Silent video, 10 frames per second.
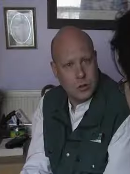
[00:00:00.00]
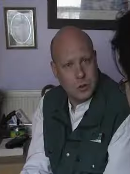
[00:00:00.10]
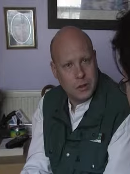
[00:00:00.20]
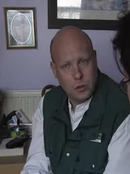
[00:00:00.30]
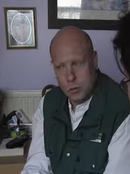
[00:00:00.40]
did
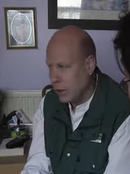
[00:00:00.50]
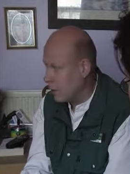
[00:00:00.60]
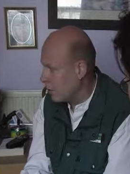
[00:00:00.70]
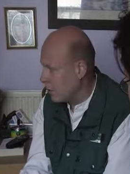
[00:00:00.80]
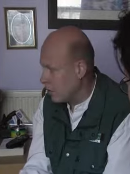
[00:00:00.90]
you end up
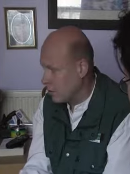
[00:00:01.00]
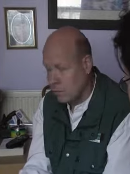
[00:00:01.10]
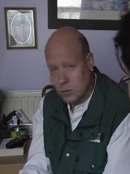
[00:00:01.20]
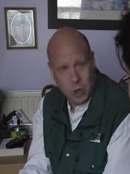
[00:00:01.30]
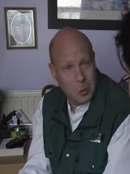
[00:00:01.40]
with
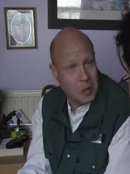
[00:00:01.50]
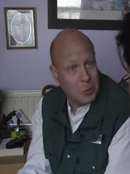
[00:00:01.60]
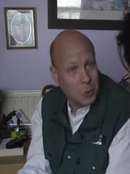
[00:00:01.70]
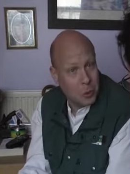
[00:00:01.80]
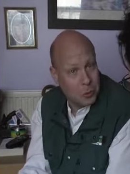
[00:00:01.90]
so
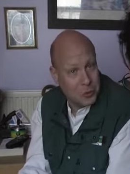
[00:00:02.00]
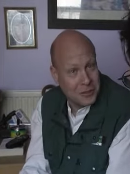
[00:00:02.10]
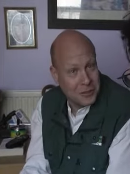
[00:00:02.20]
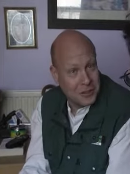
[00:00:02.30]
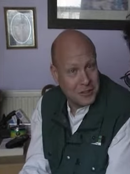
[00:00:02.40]
many pups?
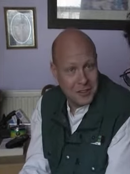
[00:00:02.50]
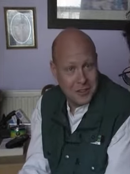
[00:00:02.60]
There